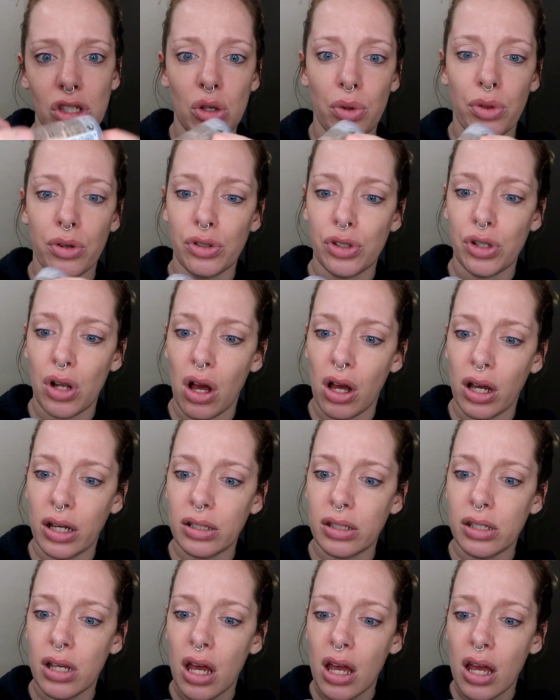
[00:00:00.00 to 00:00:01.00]
So there's
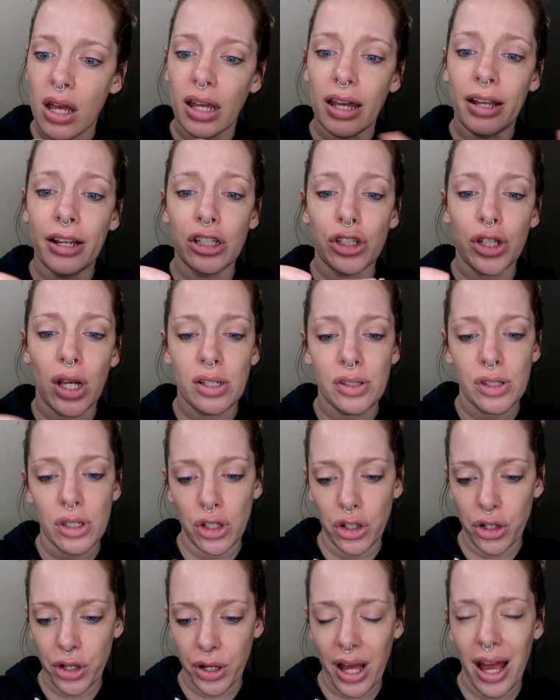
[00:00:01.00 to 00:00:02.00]
not any chance that
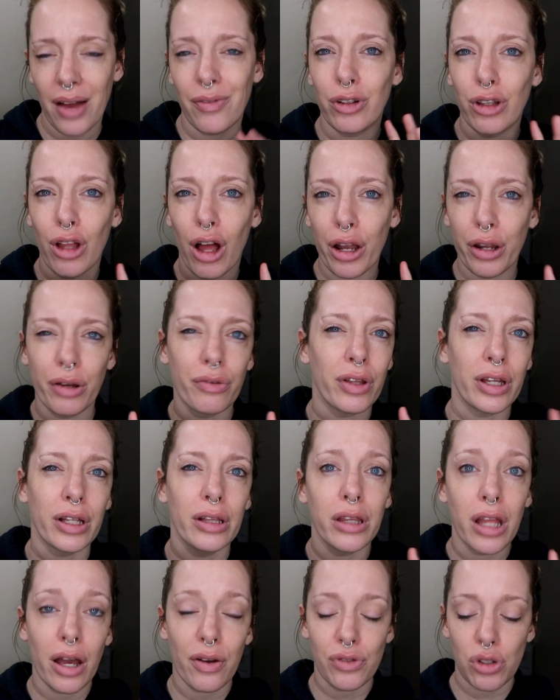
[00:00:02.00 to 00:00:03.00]
you're gonna have a lot of like
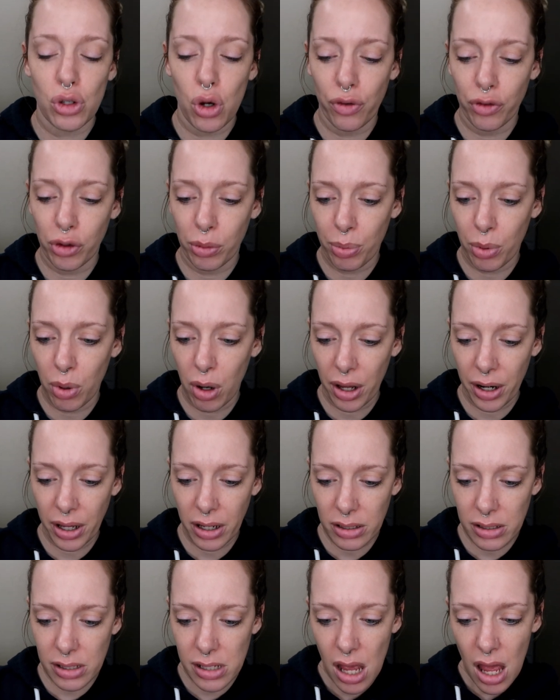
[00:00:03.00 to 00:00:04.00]
leftover
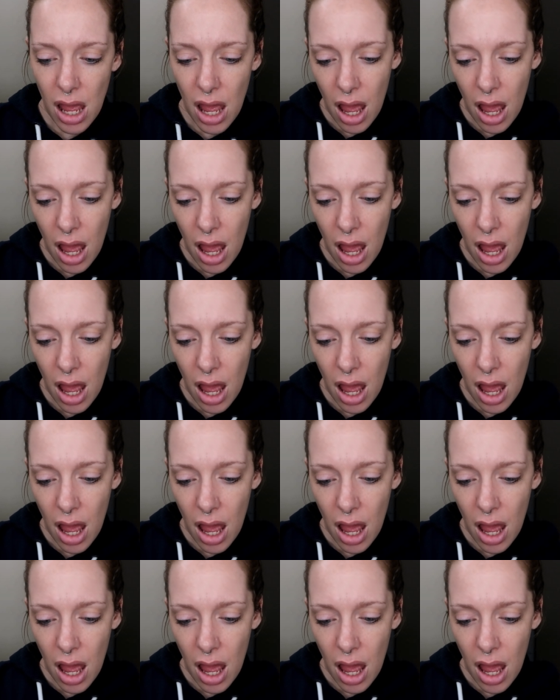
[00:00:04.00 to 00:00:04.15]
product.